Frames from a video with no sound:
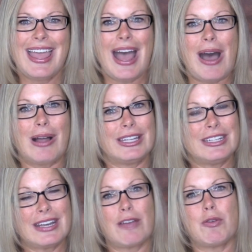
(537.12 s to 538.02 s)
Uh,
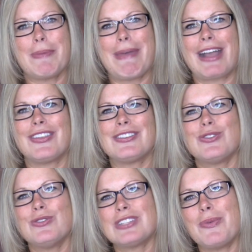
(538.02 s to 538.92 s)
Linda and I will be back this
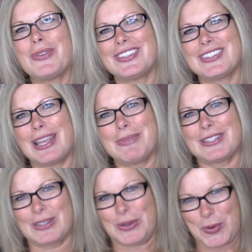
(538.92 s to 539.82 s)
Tuesday with the Stampin'
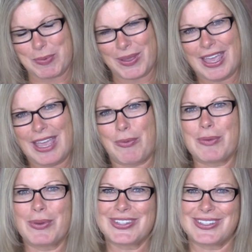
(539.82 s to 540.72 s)
Scoop. We
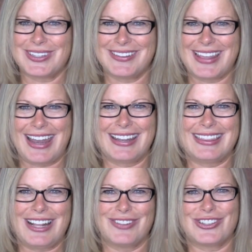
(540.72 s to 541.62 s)
will see you then.
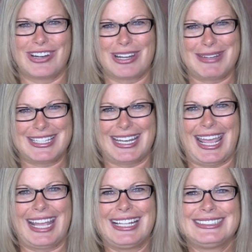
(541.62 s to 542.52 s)
Thanks for joining me
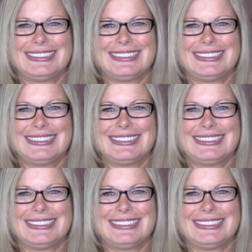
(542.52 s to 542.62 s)
today.